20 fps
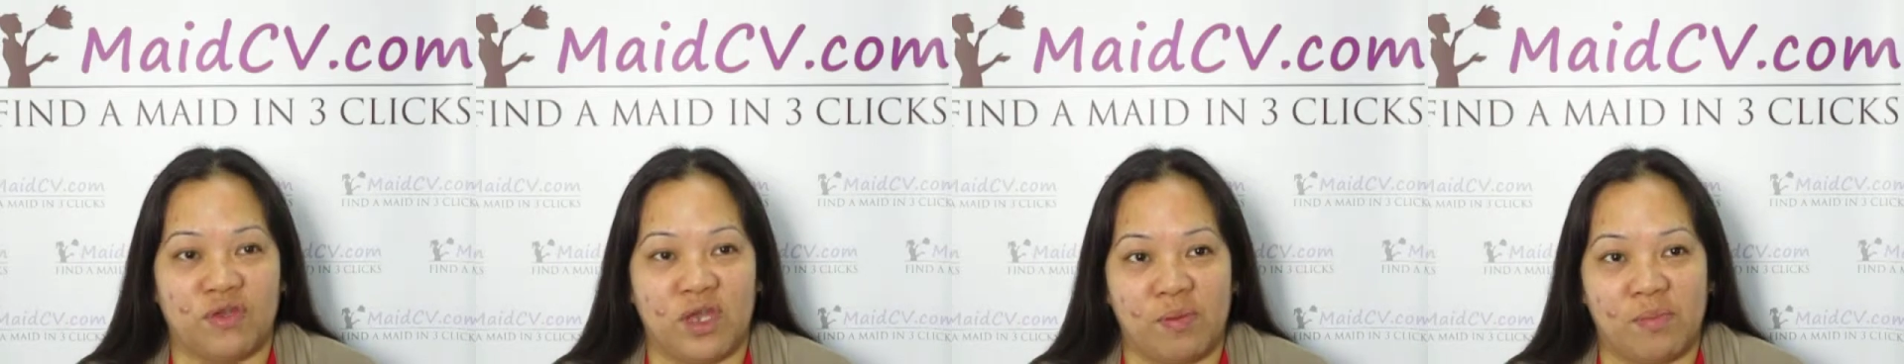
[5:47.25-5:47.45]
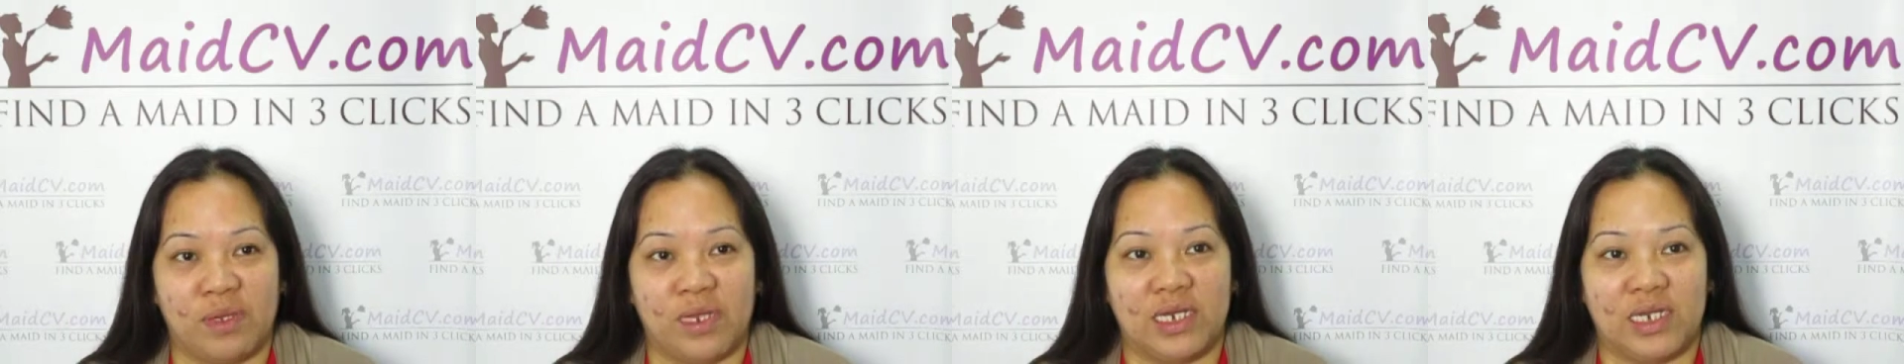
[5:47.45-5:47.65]

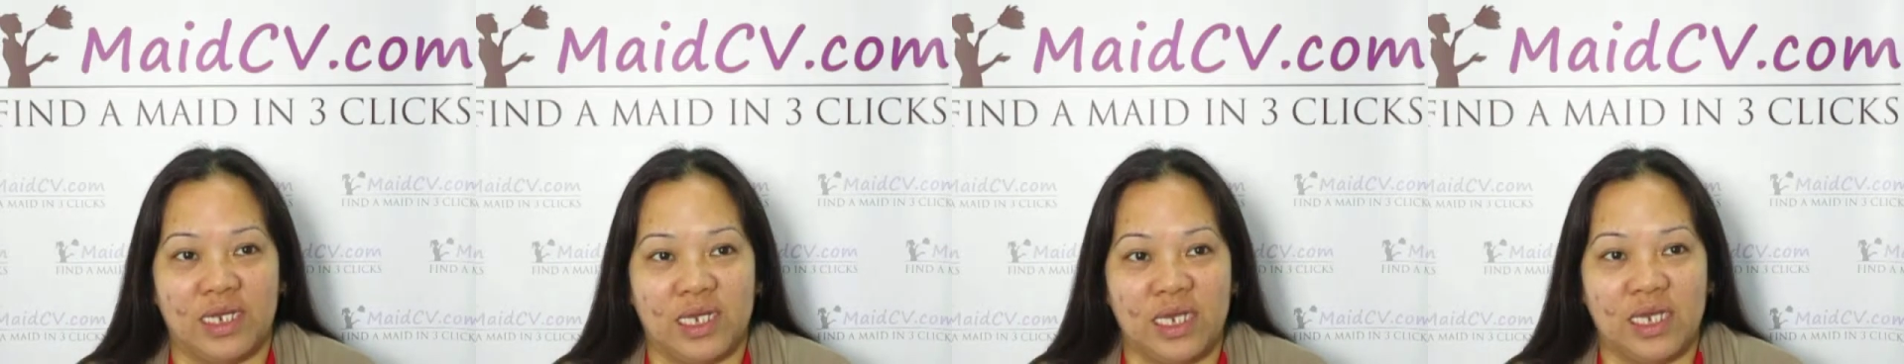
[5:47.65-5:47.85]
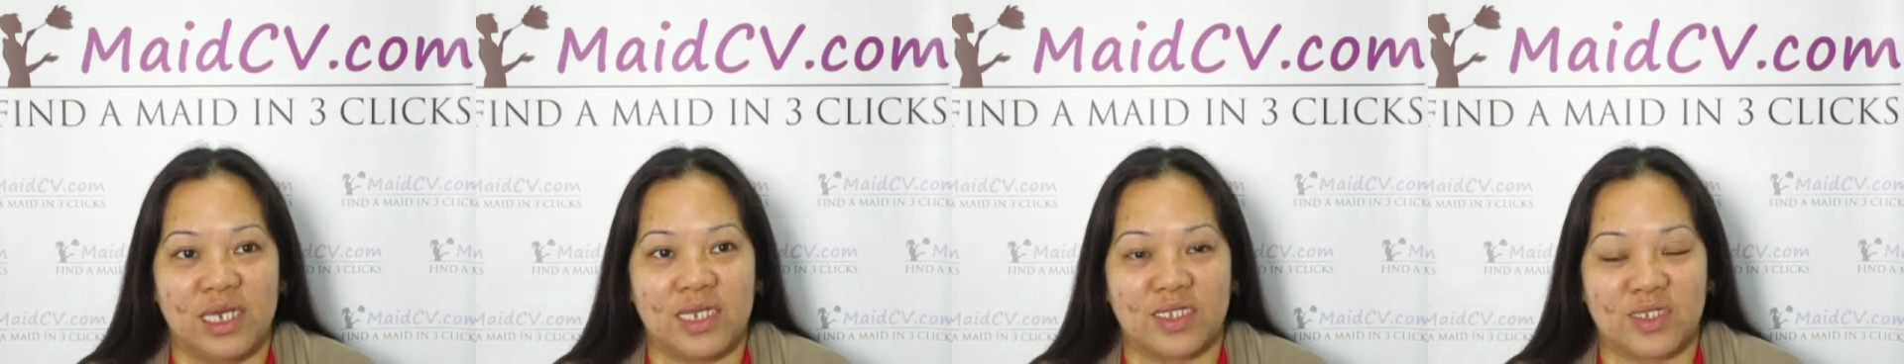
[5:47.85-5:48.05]

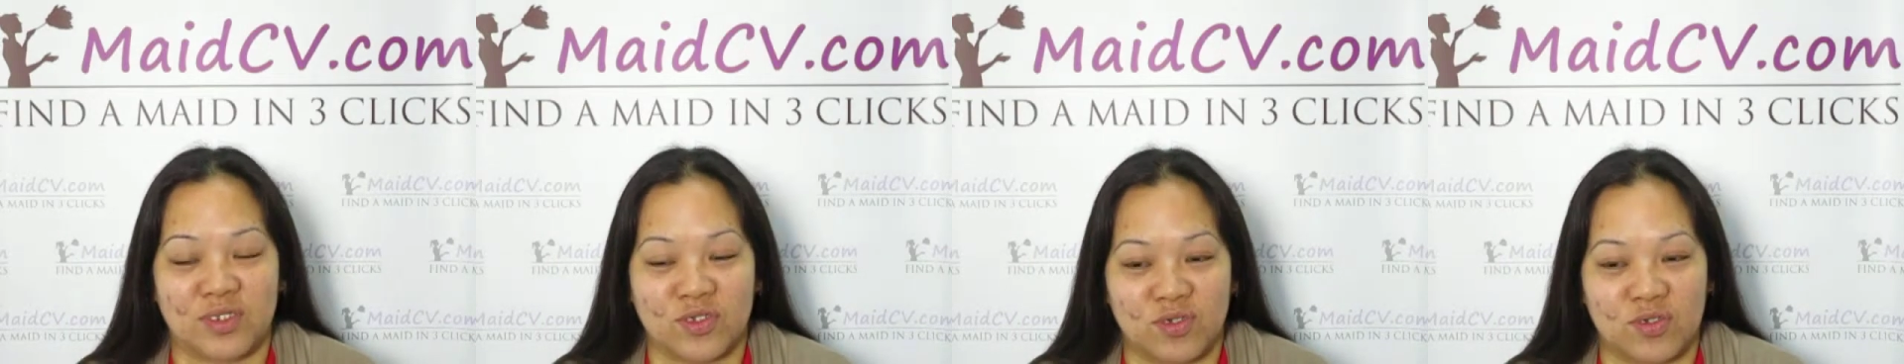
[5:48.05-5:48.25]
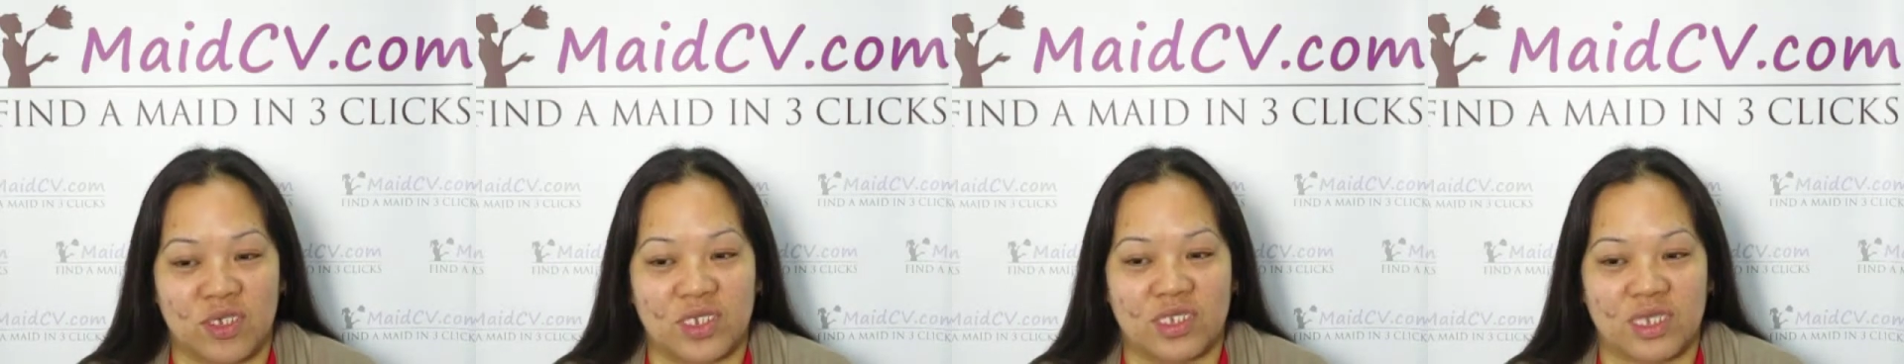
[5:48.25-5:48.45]
family as
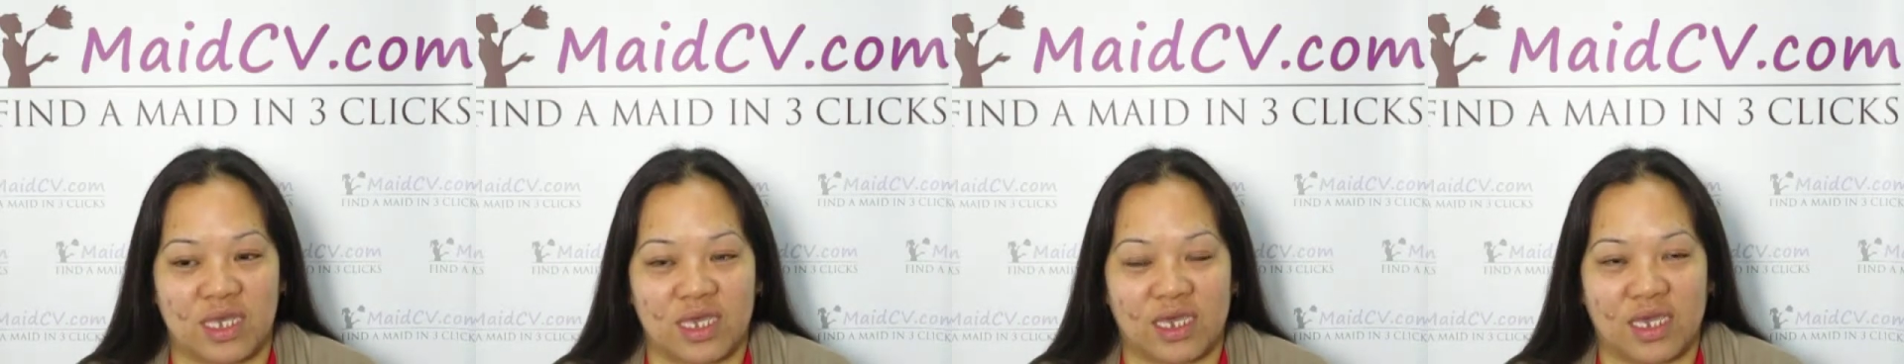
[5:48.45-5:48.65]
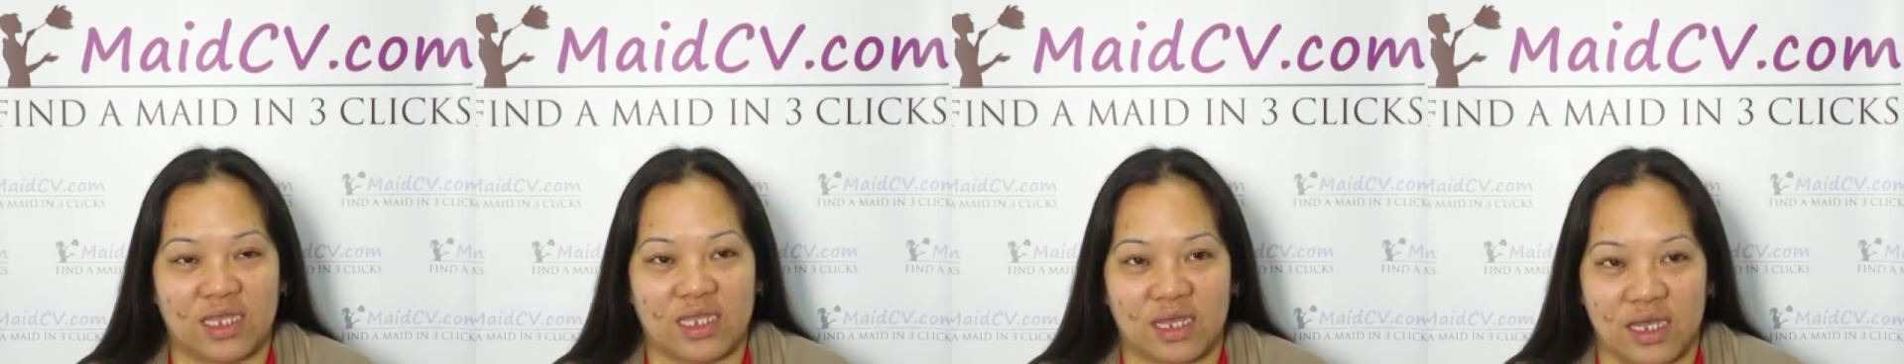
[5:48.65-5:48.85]
soon as I
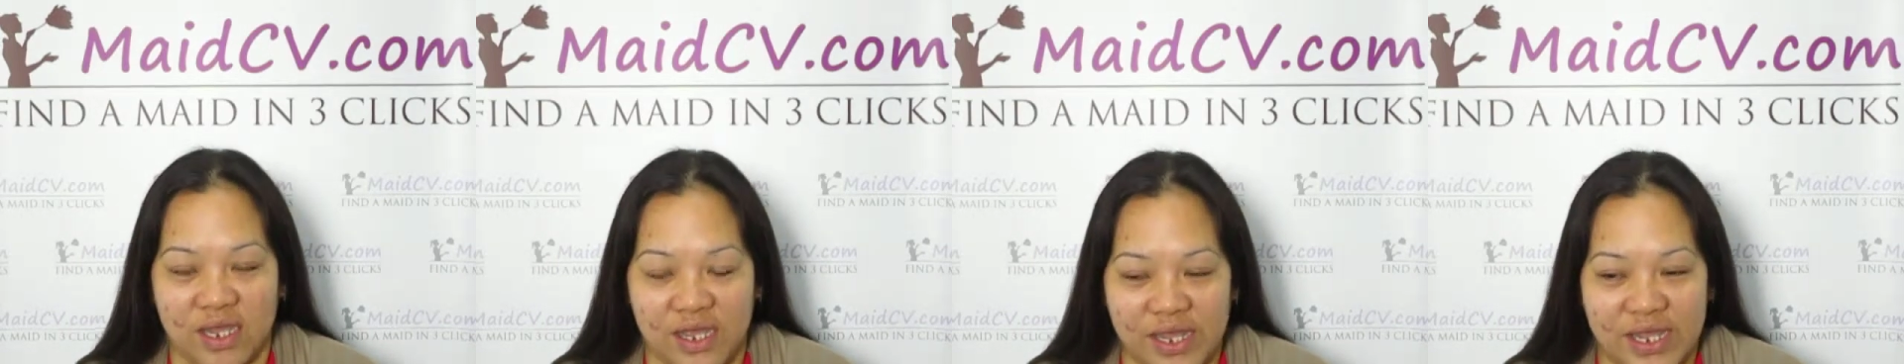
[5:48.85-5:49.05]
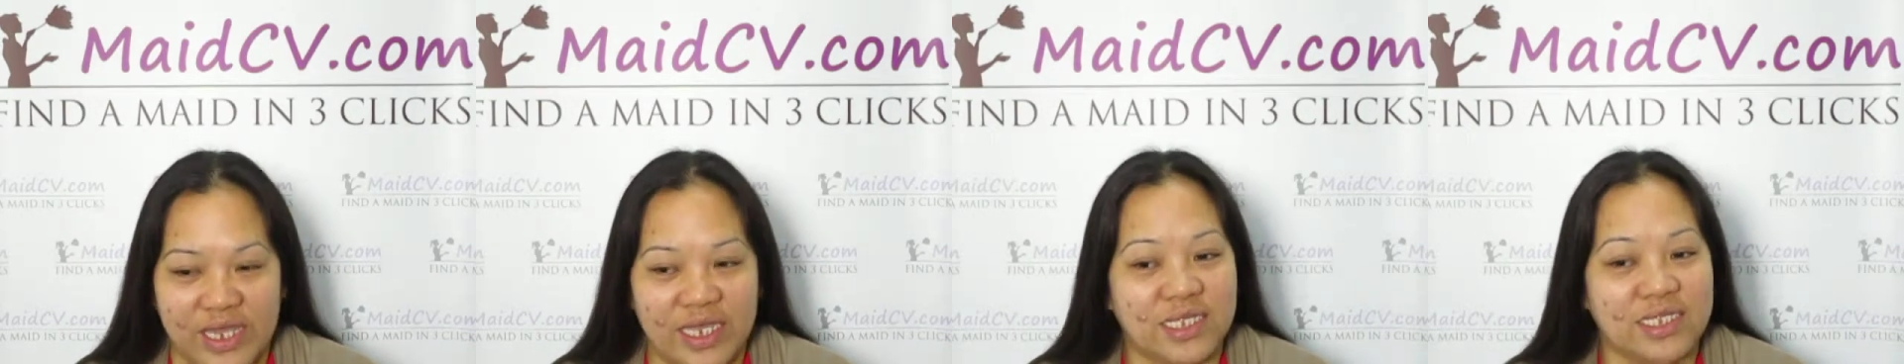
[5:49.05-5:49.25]
get
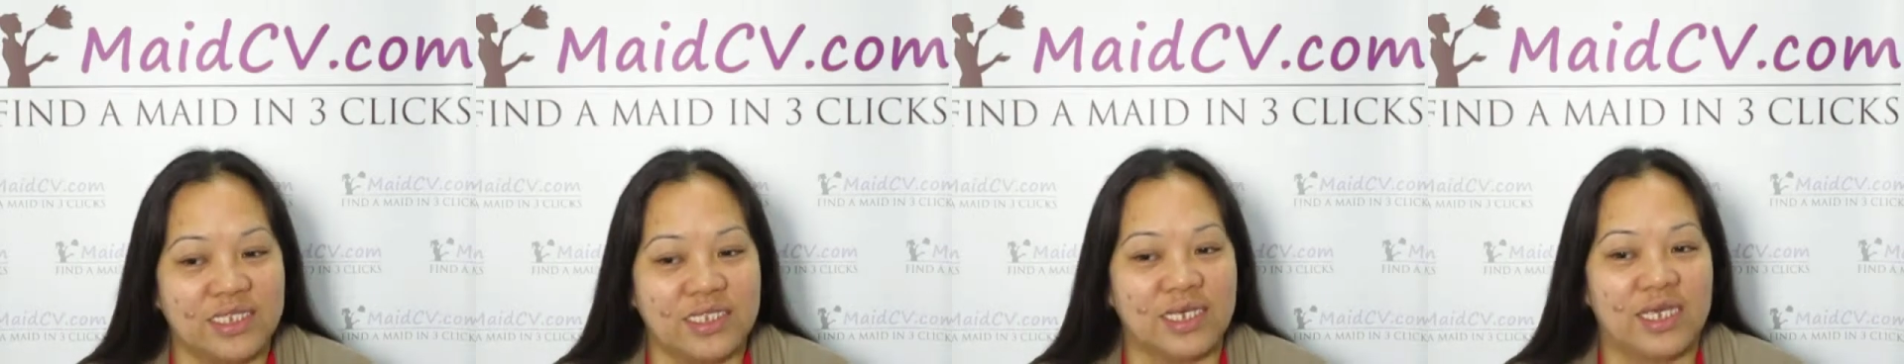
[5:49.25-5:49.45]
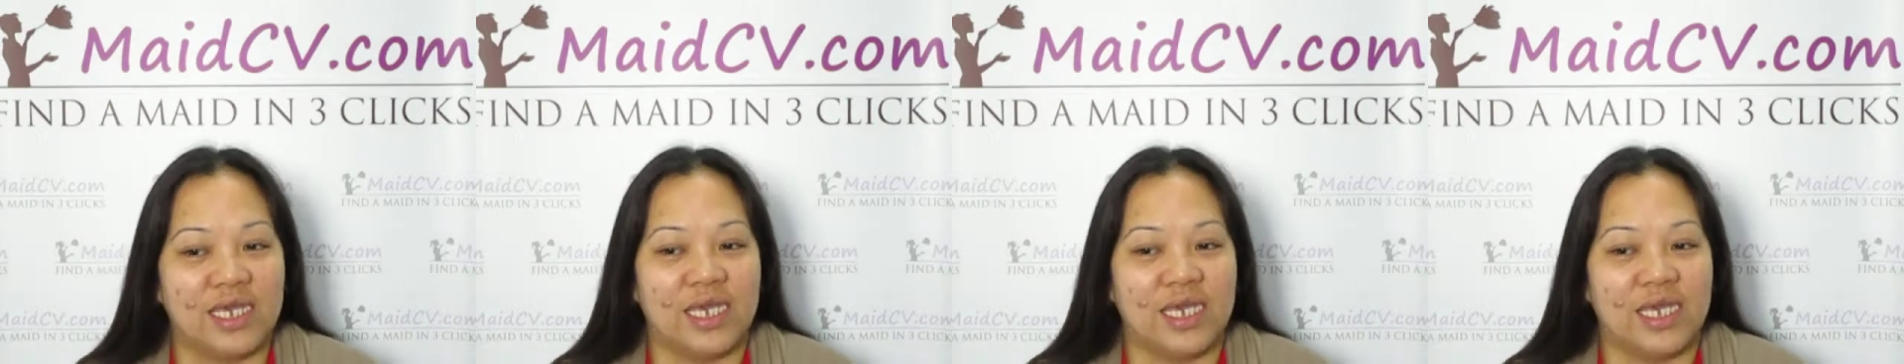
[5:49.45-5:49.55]
hired.